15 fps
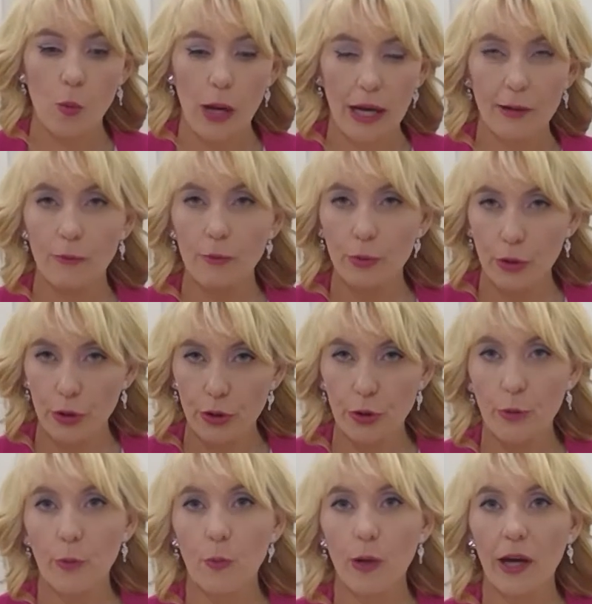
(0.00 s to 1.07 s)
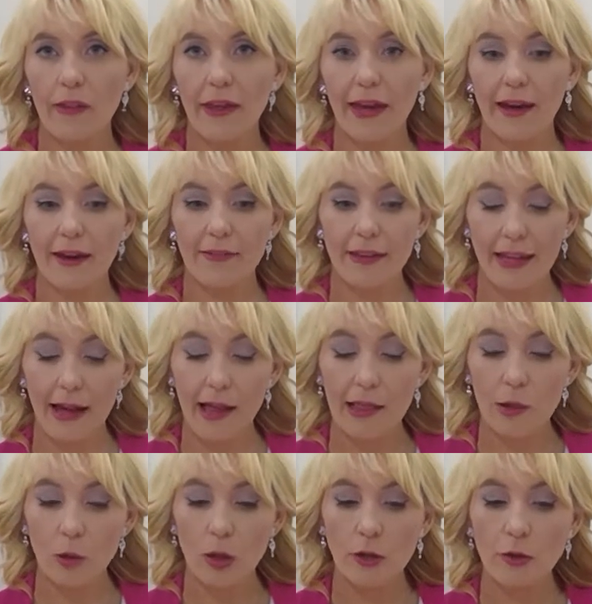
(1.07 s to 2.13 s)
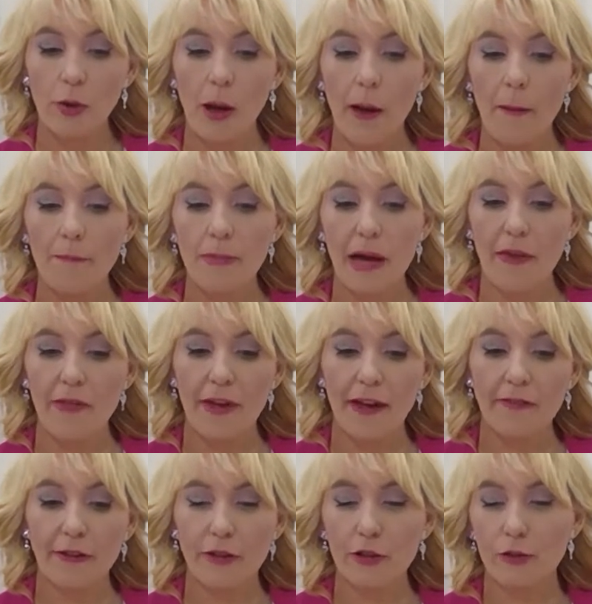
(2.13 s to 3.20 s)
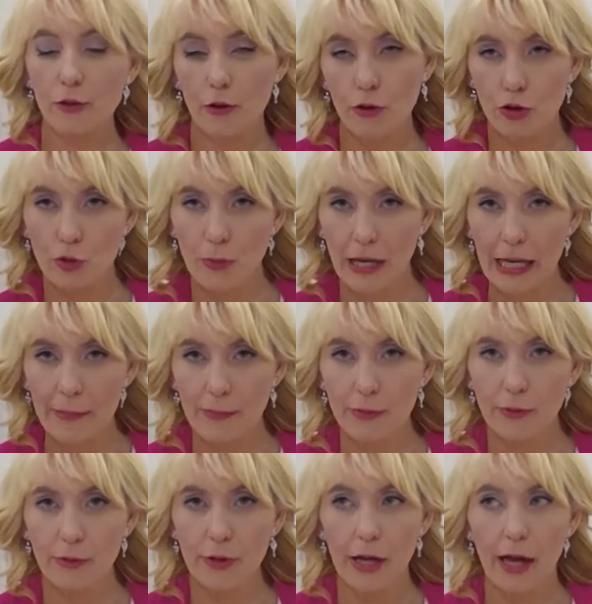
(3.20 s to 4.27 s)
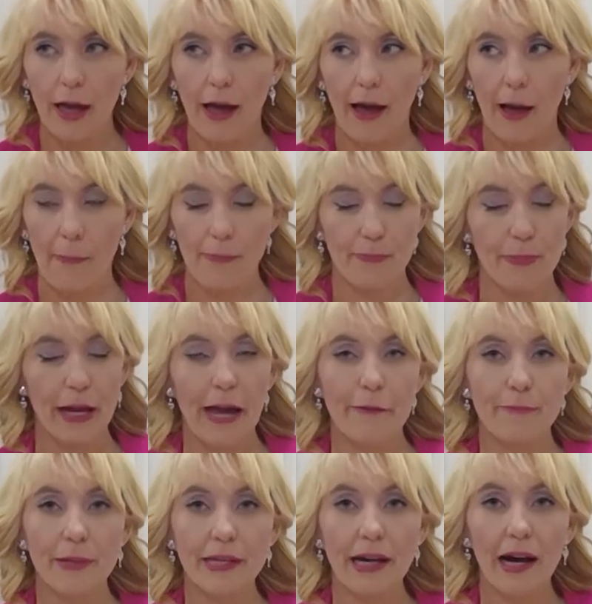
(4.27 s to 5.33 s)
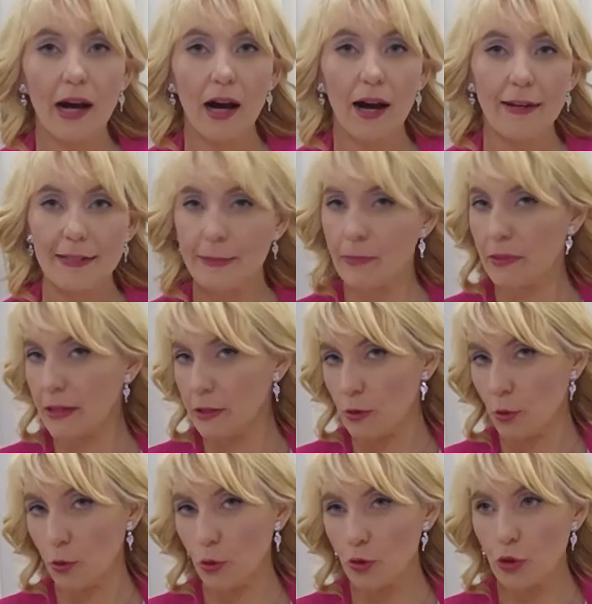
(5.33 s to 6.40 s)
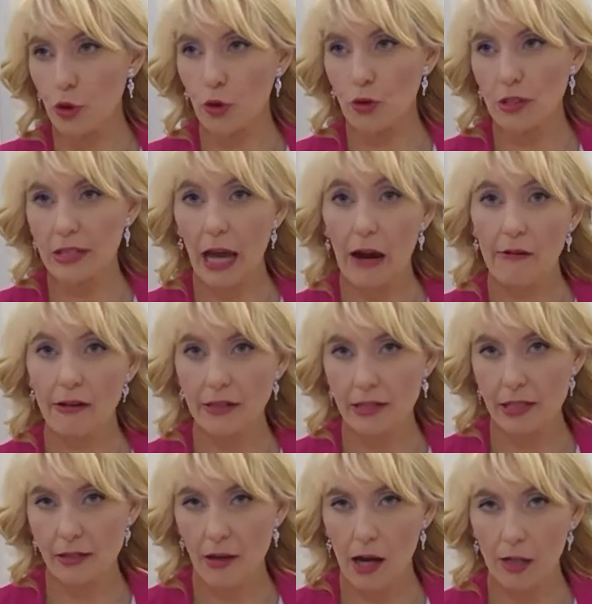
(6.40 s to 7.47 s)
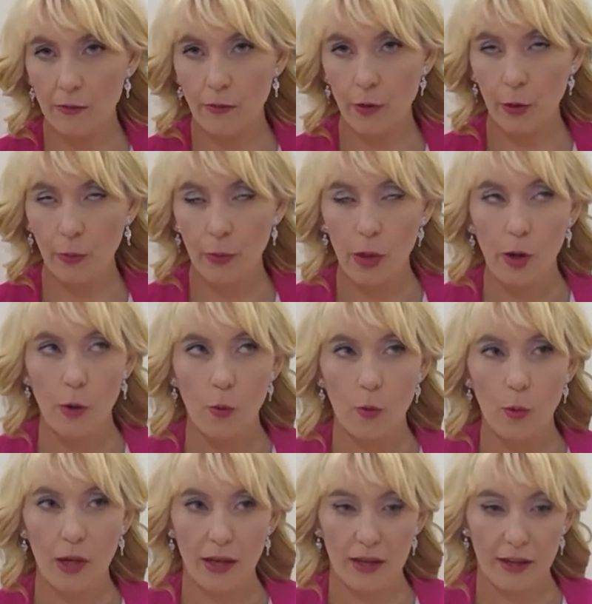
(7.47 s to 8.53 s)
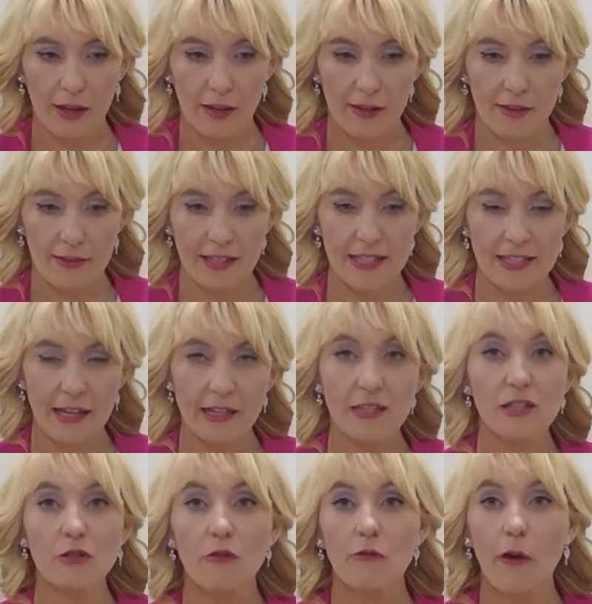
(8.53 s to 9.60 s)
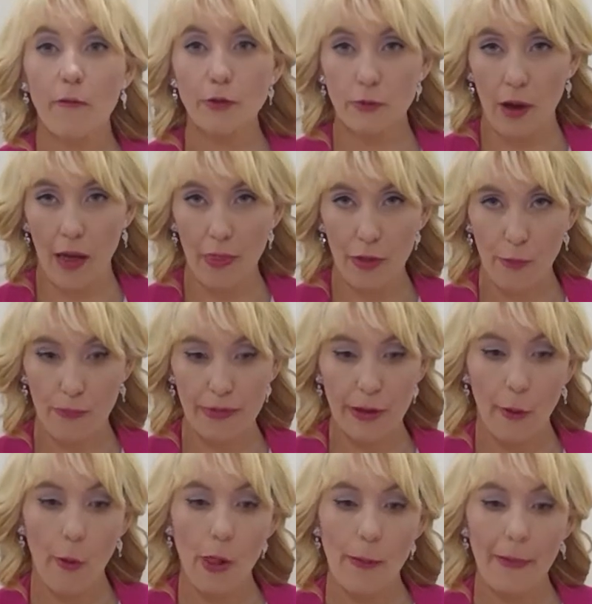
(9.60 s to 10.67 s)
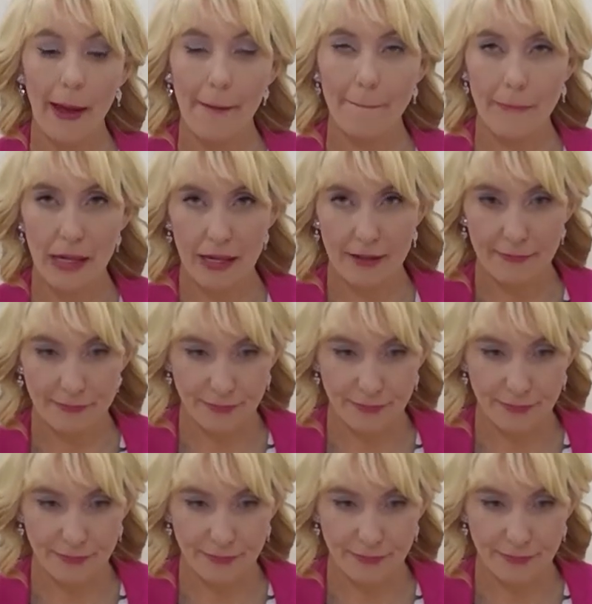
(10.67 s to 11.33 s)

at work, where they are loyal, but they're very social people. They have big hearts, but there's also this arrogant side of them where the sun sort of revolves around them. They're all about me.